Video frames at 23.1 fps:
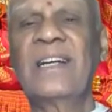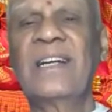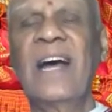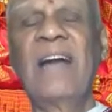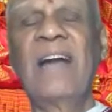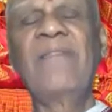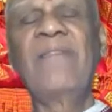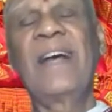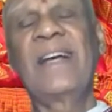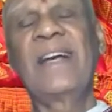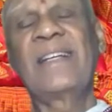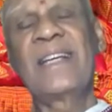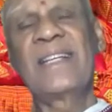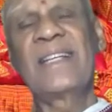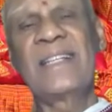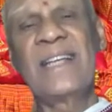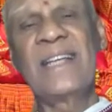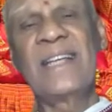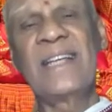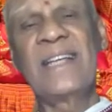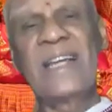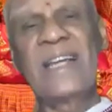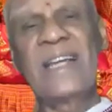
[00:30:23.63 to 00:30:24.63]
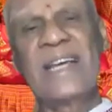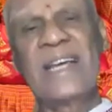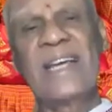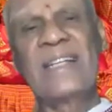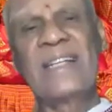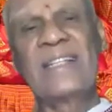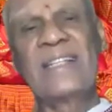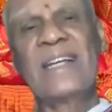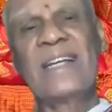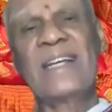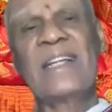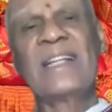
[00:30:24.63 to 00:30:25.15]
And Vyasacharya
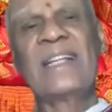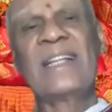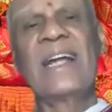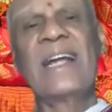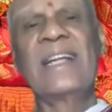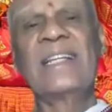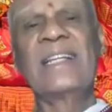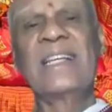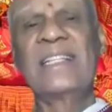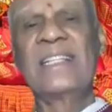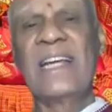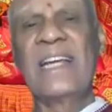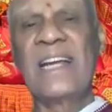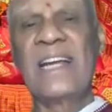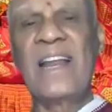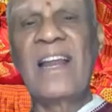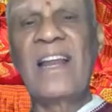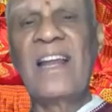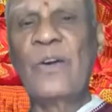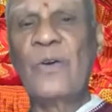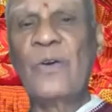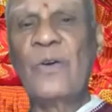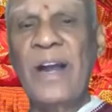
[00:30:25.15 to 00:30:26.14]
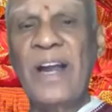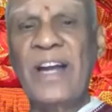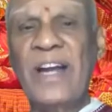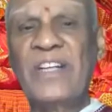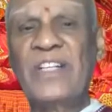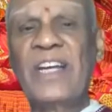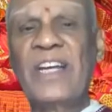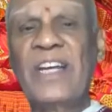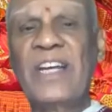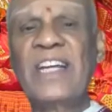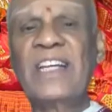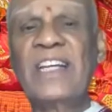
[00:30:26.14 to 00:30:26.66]
says that the general
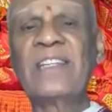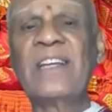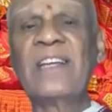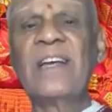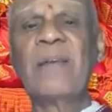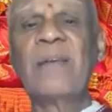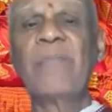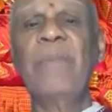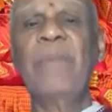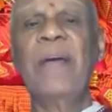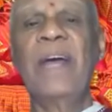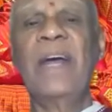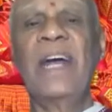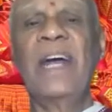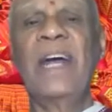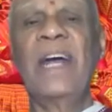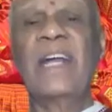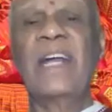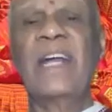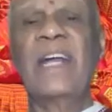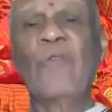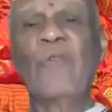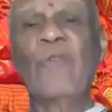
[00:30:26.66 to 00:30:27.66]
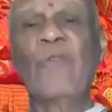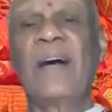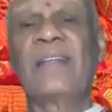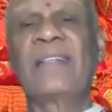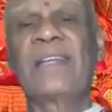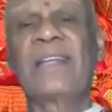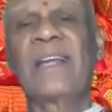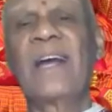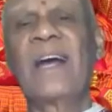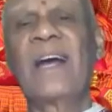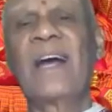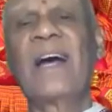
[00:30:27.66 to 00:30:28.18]
introduction is Veda
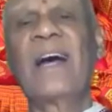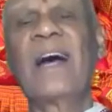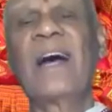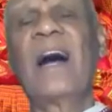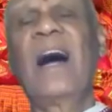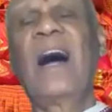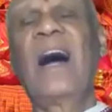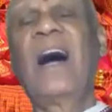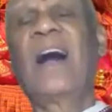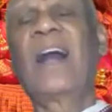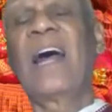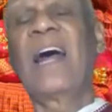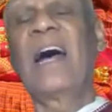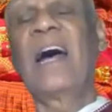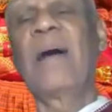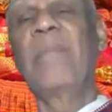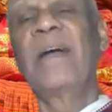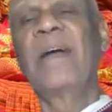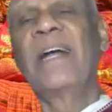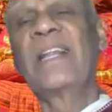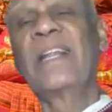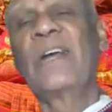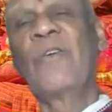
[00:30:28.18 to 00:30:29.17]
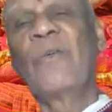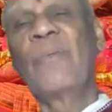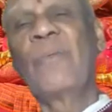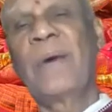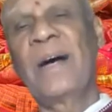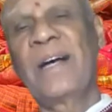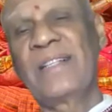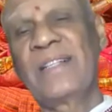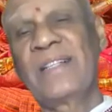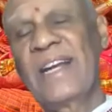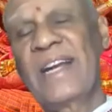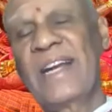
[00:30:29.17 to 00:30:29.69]
Upasana or Abheda
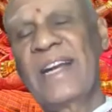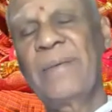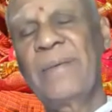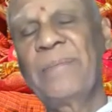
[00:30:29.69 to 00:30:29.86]
Upasana.